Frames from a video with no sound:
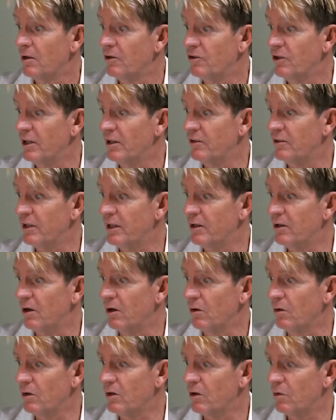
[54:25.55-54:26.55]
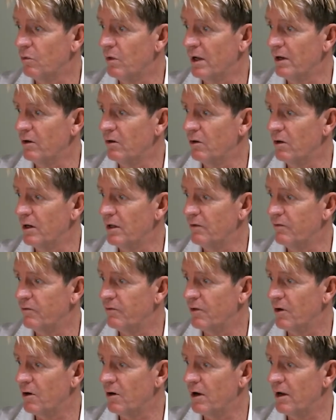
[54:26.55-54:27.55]
Cheers, Ian. I'll look at
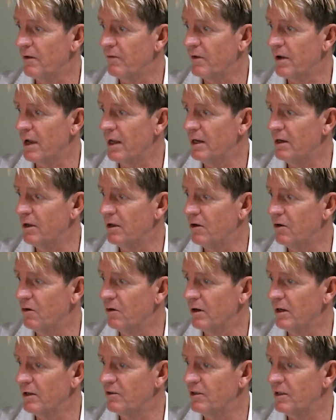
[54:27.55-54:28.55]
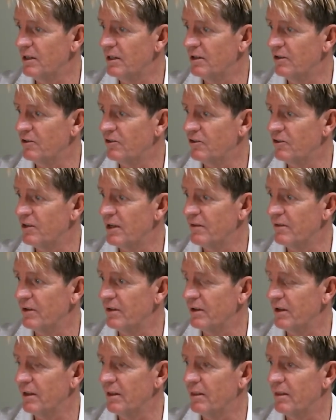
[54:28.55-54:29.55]
195 and
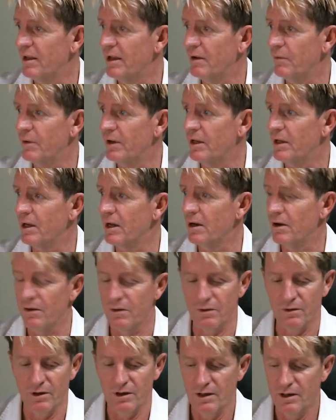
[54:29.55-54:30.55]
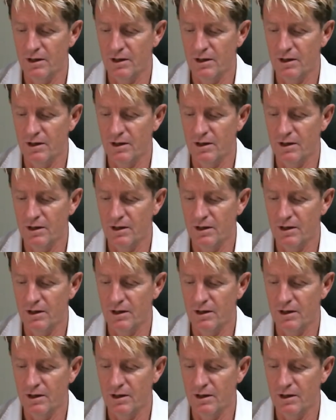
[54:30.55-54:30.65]
97. There we go.